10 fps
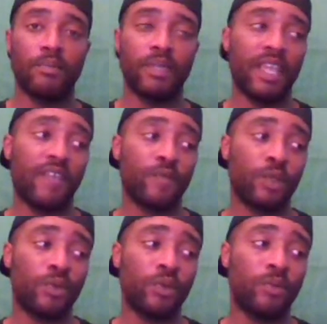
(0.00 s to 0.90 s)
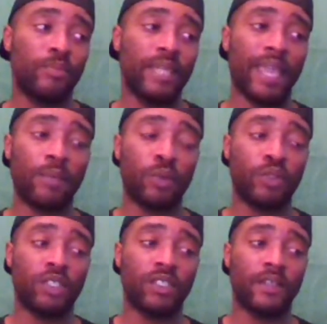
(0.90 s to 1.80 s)
Be able
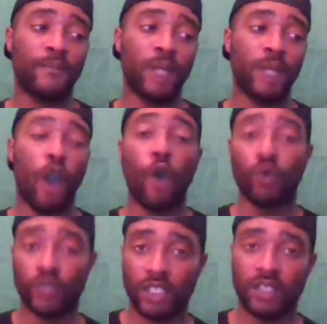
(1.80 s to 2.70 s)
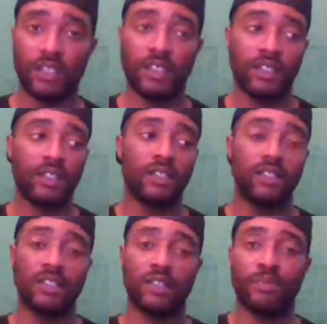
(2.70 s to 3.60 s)
to halt
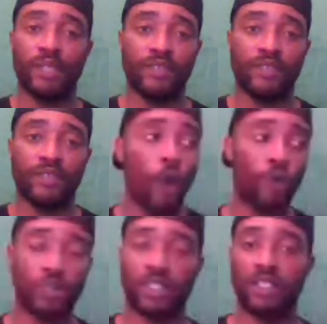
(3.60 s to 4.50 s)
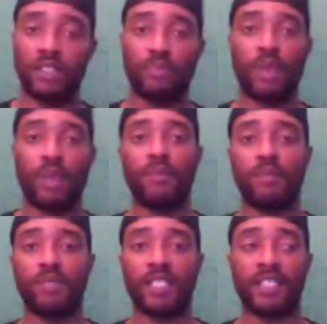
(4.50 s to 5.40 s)
the beef, halt the
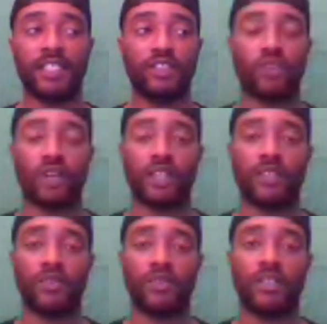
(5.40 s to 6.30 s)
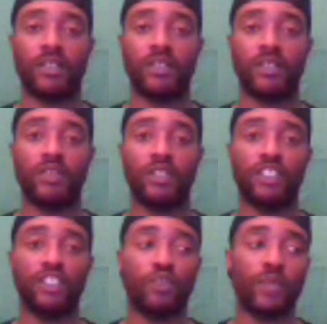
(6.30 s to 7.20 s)
problems that they started, or, you
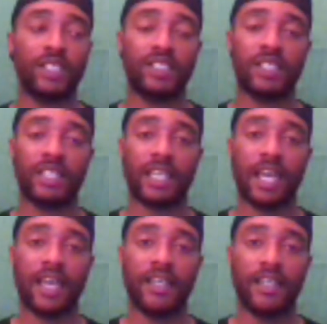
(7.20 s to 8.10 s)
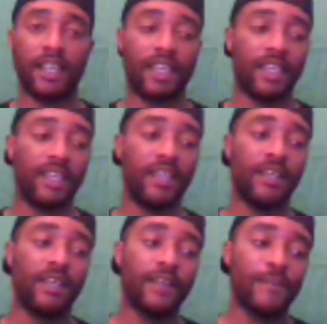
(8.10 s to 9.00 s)
know, the situation that they got at
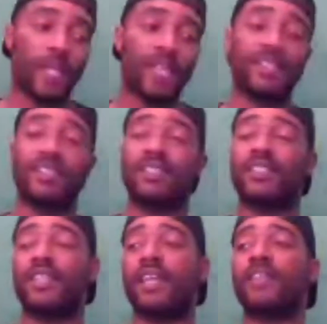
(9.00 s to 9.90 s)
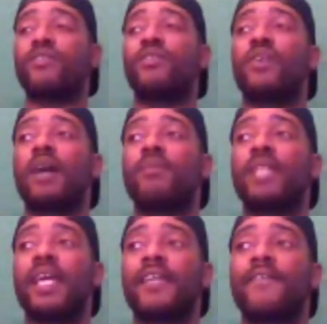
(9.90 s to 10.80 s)
hand. At the end of the day, you know,
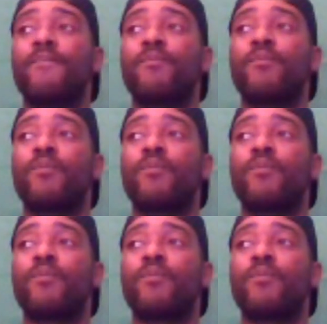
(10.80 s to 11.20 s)
I'd be like,